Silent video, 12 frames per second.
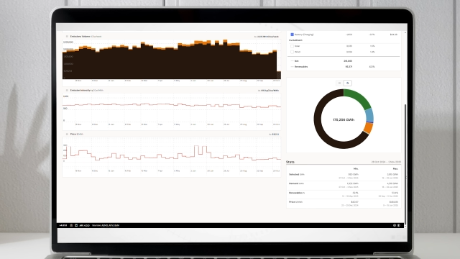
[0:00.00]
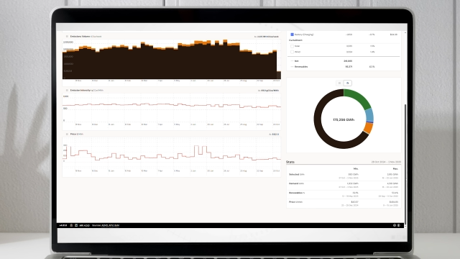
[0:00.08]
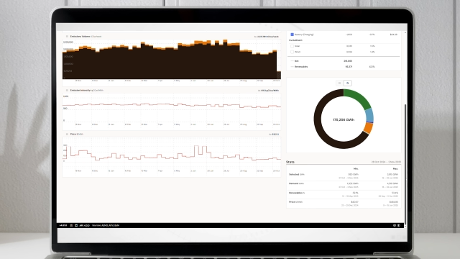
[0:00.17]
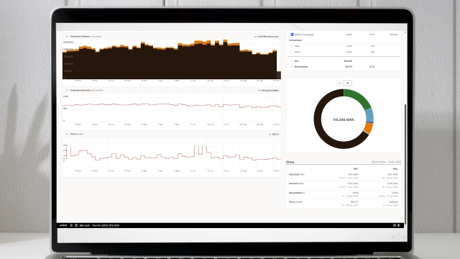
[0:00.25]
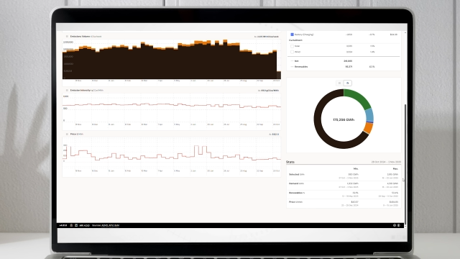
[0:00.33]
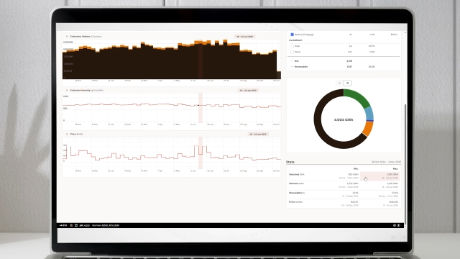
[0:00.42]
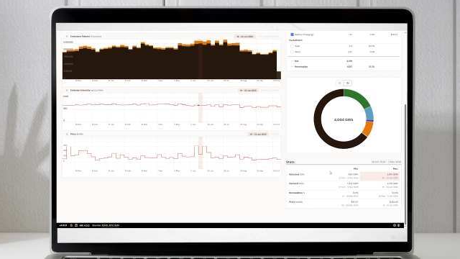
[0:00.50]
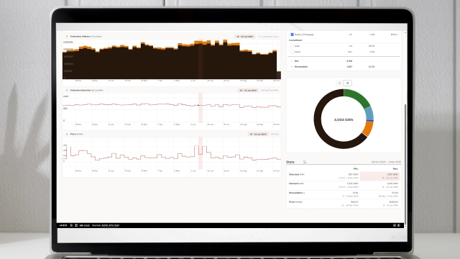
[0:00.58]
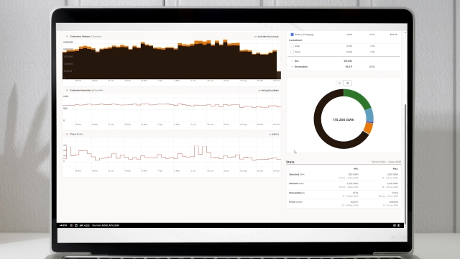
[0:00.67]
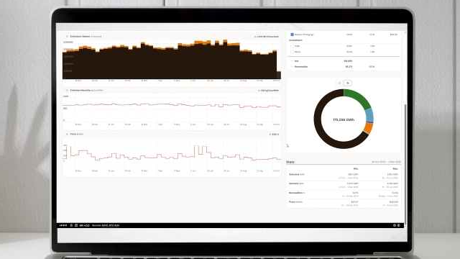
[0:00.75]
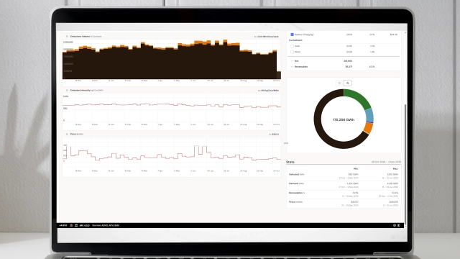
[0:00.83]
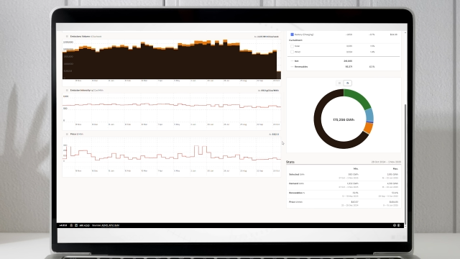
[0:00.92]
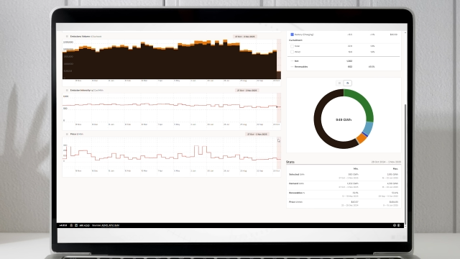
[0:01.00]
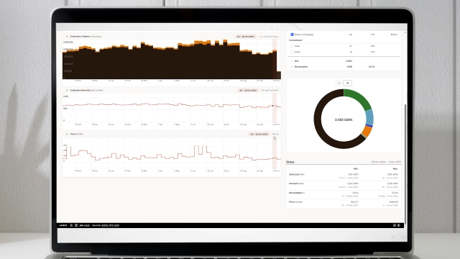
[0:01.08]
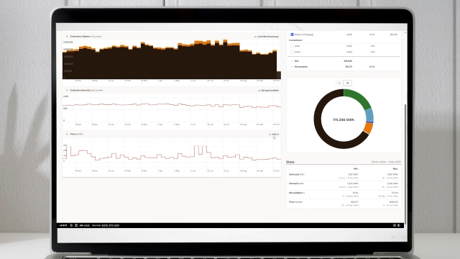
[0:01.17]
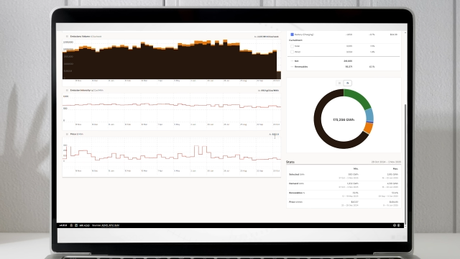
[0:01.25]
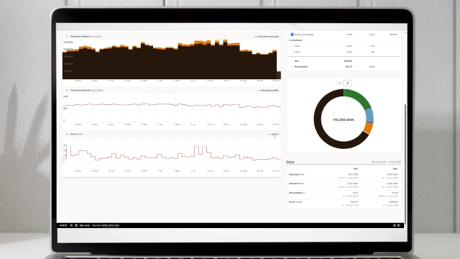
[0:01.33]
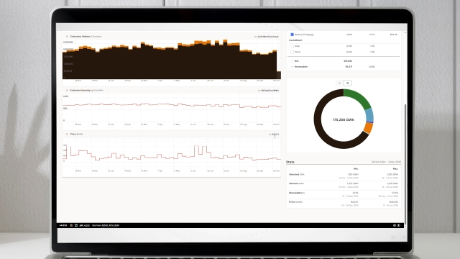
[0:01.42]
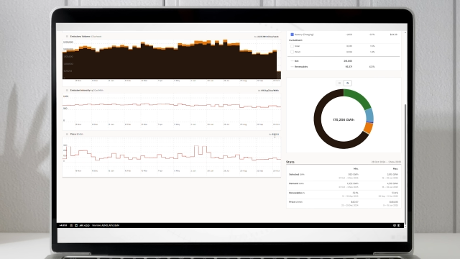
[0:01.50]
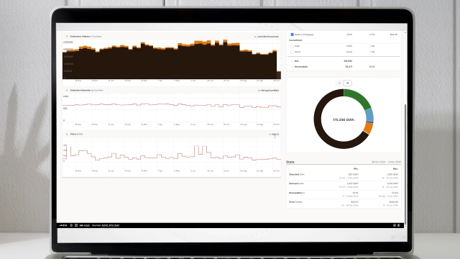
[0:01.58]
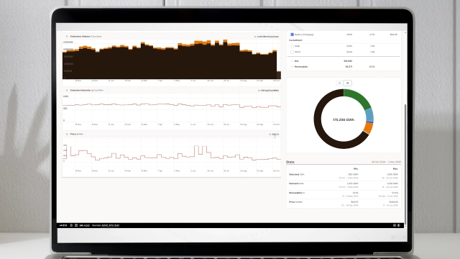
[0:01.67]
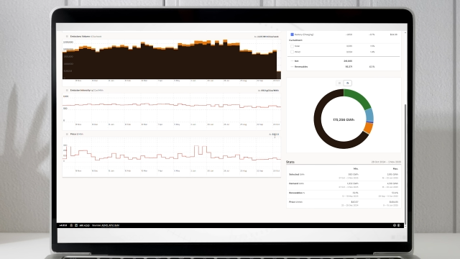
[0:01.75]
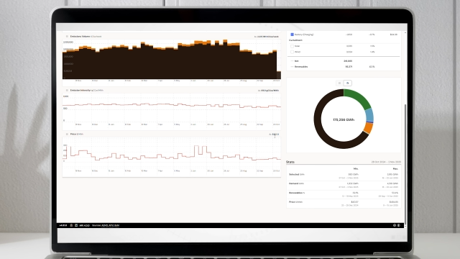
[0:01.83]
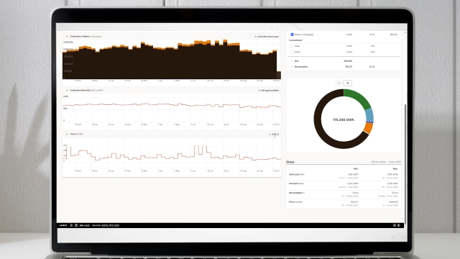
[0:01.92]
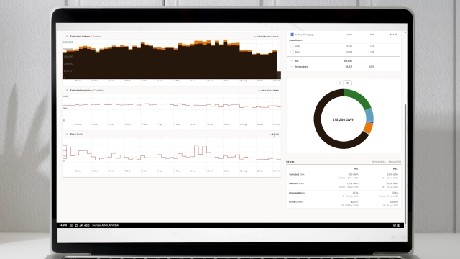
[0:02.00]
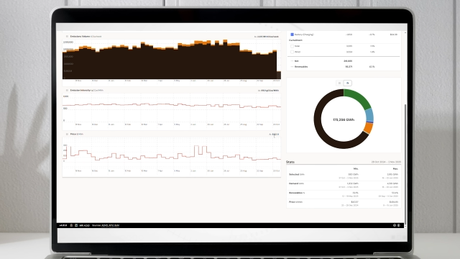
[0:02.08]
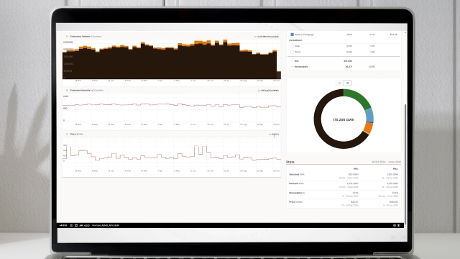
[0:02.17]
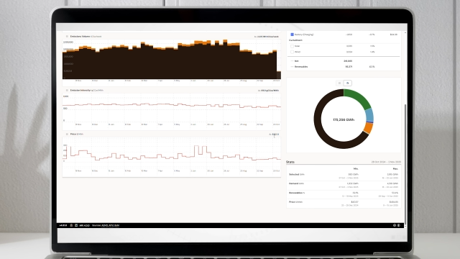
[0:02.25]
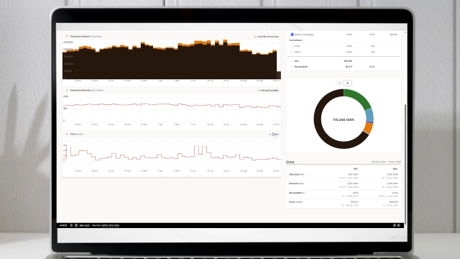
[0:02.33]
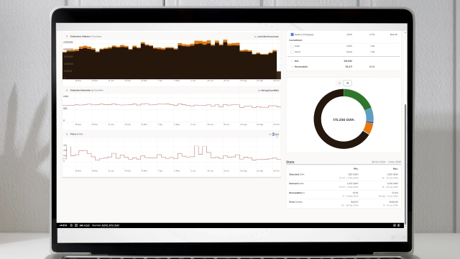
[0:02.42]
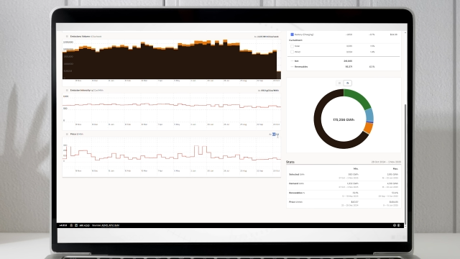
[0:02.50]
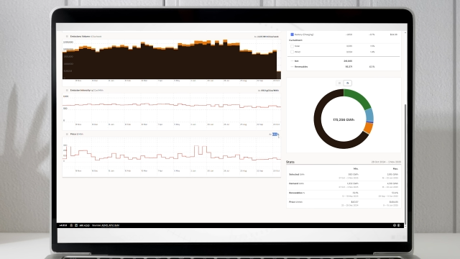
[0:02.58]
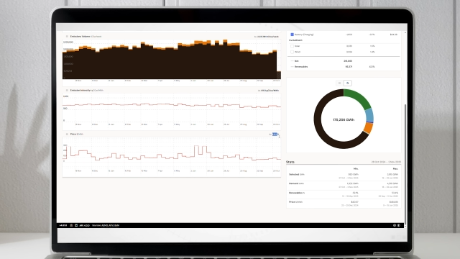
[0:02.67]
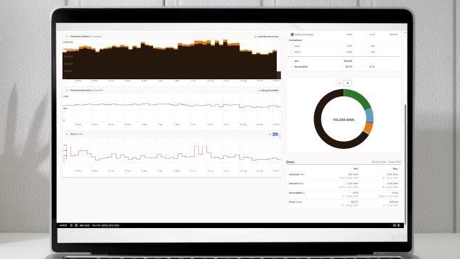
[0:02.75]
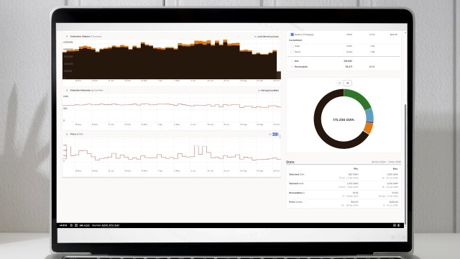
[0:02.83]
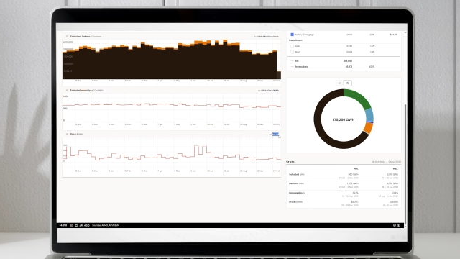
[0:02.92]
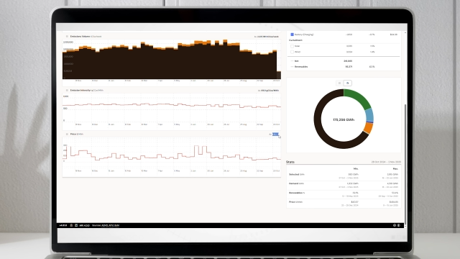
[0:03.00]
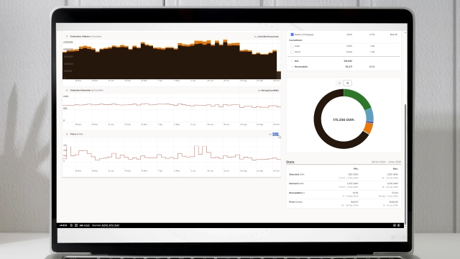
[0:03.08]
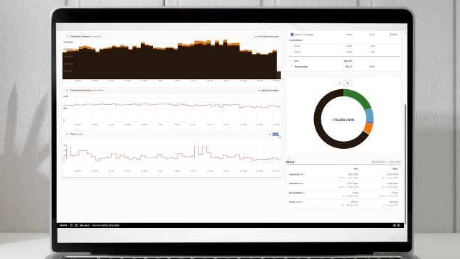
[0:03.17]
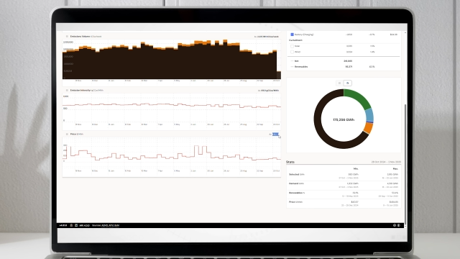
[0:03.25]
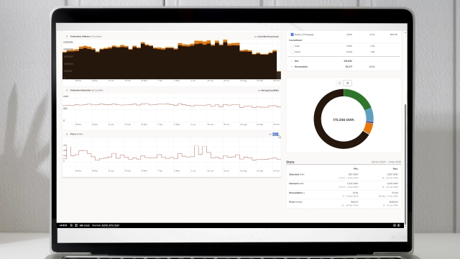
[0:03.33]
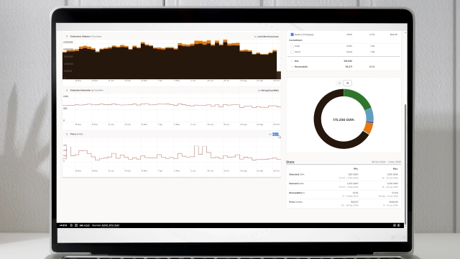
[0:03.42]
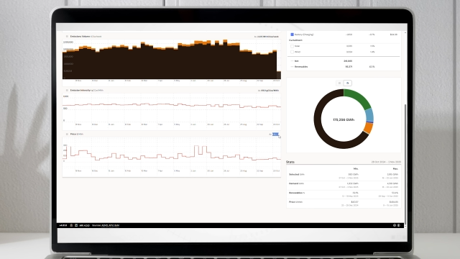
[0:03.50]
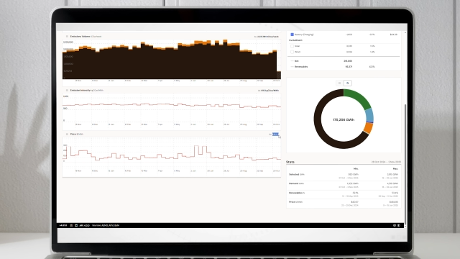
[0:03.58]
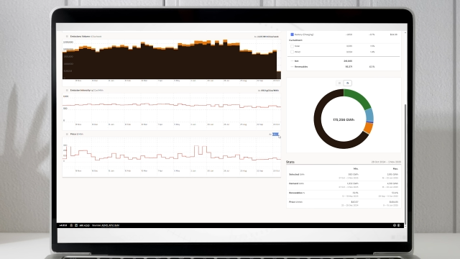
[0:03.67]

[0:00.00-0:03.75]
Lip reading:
(no speaker visible)